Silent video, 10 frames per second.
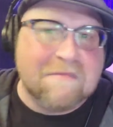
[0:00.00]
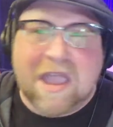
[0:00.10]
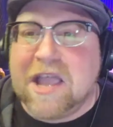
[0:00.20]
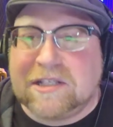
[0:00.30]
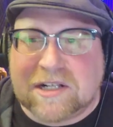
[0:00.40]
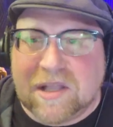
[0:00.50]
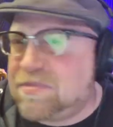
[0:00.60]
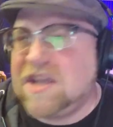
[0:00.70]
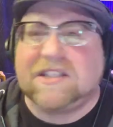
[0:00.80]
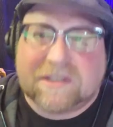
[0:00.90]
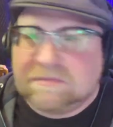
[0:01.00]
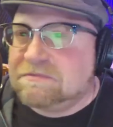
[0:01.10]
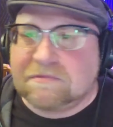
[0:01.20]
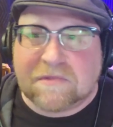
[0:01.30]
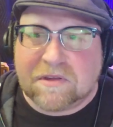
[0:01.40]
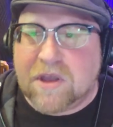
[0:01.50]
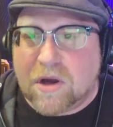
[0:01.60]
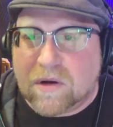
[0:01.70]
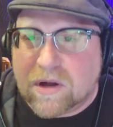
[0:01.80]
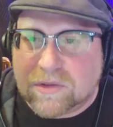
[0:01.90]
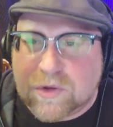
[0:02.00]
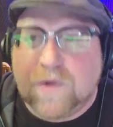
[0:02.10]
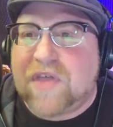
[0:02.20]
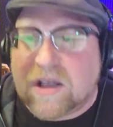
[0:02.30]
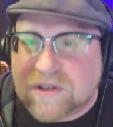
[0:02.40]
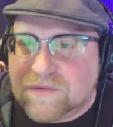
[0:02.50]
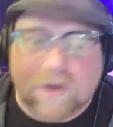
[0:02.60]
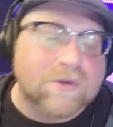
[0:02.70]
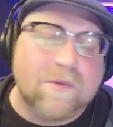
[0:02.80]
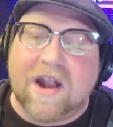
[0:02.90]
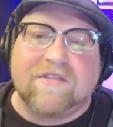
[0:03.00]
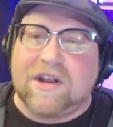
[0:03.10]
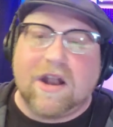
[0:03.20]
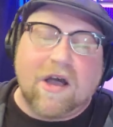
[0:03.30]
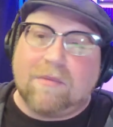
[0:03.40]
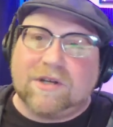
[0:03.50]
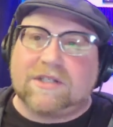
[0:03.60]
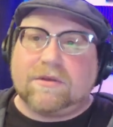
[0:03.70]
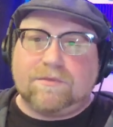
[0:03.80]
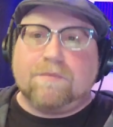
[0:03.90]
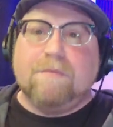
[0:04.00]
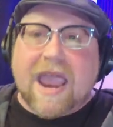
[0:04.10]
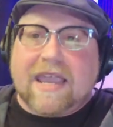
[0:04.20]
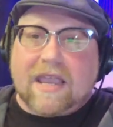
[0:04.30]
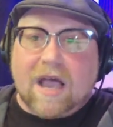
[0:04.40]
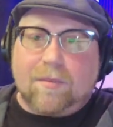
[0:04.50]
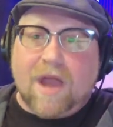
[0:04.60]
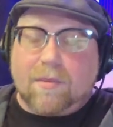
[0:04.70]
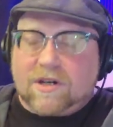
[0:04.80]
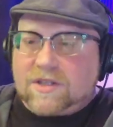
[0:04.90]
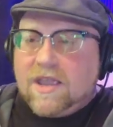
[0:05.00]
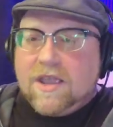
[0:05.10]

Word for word: his clip gets, you know, 2,000 views or whatever. You know, I'm just making up numbers.